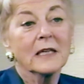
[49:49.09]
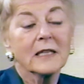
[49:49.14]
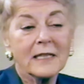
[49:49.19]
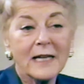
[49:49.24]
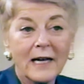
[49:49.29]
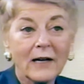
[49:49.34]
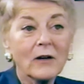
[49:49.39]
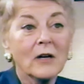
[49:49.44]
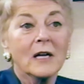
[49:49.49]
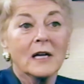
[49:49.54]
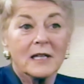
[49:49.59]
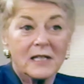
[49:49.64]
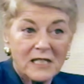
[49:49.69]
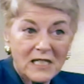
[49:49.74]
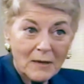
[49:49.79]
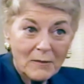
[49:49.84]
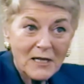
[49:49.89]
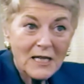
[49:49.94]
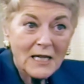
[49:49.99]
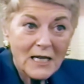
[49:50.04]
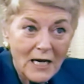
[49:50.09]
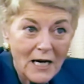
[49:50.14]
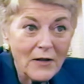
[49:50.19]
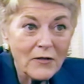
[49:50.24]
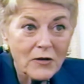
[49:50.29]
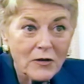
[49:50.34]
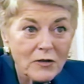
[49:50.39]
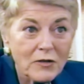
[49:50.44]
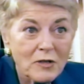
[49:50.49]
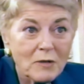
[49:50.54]
um, now, some of the
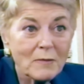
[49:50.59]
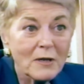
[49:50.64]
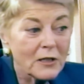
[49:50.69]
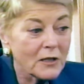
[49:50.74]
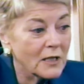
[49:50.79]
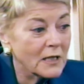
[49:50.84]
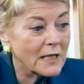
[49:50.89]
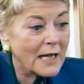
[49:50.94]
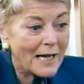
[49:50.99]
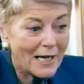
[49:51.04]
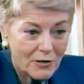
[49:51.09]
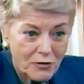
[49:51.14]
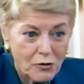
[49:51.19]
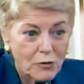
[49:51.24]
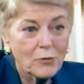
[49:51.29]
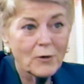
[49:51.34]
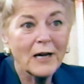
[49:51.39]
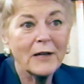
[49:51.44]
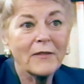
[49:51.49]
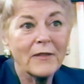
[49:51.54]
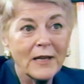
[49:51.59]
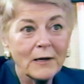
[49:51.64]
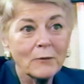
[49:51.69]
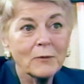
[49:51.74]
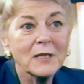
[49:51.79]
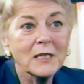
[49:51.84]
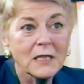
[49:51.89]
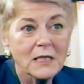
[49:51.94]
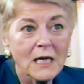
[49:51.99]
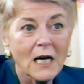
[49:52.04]
others, Mary Landrieu, I think
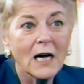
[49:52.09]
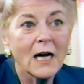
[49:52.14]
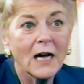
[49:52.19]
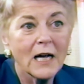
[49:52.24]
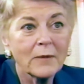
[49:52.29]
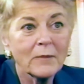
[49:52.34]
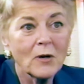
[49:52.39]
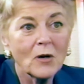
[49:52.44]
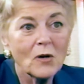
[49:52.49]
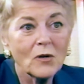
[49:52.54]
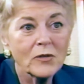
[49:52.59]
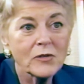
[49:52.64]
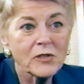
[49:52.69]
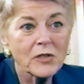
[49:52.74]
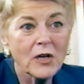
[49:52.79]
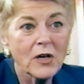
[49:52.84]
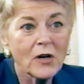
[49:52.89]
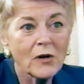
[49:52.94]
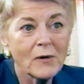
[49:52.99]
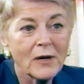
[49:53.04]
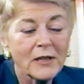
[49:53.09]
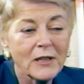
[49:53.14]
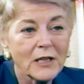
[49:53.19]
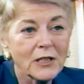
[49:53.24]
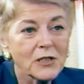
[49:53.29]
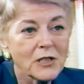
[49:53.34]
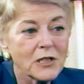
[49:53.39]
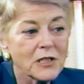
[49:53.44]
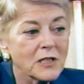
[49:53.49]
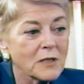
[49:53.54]
with time also, mm-hmm. I
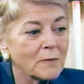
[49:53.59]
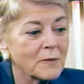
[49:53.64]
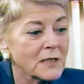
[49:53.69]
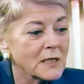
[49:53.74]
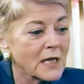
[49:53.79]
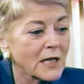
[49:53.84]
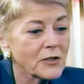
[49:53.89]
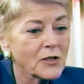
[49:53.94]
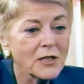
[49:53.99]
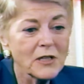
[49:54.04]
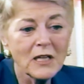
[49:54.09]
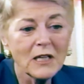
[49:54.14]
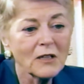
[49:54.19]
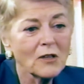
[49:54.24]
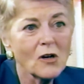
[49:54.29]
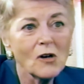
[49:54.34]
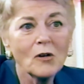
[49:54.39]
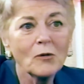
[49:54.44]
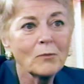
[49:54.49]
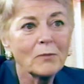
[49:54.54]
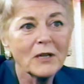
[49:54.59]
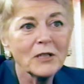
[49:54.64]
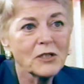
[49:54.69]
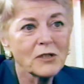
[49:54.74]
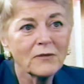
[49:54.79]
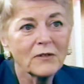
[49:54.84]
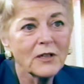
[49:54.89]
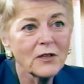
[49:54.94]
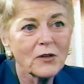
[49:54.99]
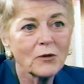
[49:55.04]
think she's a potential. I think a whole
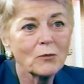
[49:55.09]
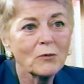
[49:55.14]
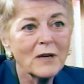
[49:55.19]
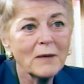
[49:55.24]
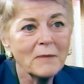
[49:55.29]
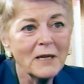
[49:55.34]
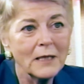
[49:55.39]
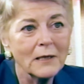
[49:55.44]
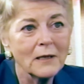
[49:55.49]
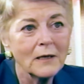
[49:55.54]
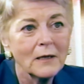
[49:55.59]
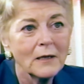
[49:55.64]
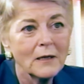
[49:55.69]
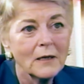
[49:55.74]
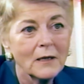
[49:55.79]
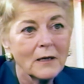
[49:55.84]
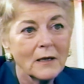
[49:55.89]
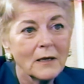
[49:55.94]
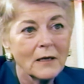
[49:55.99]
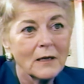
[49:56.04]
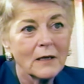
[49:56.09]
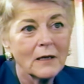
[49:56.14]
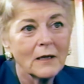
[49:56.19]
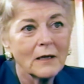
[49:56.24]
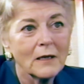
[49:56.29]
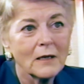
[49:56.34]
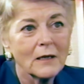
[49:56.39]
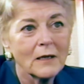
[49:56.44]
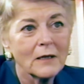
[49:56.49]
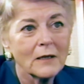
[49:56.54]
bunch of other women.
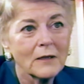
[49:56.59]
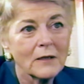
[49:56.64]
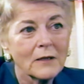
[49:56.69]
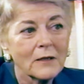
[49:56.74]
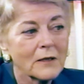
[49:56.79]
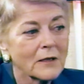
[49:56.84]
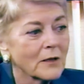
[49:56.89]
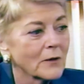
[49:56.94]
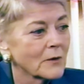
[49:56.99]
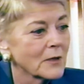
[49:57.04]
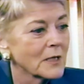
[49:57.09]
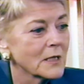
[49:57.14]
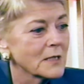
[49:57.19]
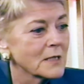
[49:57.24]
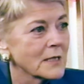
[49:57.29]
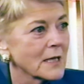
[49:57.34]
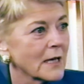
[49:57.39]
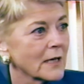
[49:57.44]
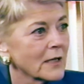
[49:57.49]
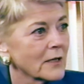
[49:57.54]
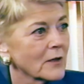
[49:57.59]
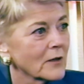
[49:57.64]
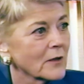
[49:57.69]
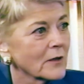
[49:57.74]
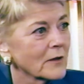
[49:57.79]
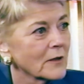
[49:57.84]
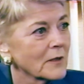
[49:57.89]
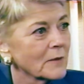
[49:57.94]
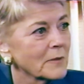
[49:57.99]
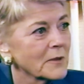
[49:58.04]
Uh, you know, in the Senate
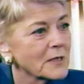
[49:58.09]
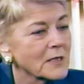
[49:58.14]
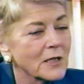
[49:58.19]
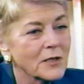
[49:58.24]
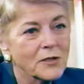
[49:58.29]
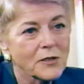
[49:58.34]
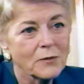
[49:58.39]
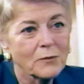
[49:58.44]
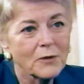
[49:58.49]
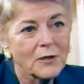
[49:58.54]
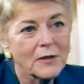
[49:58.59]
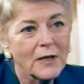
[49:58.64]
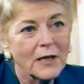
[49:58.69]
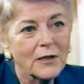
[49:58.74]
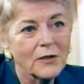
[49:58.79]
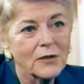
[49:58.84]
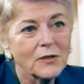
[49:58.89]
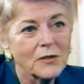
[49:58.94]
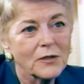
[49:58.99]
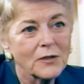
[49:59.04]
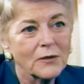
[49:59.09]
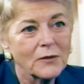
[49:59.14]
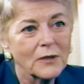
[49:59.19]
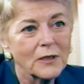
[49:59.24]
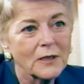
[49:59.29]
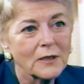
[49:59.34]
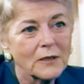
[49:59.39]
are in a position where they could do it.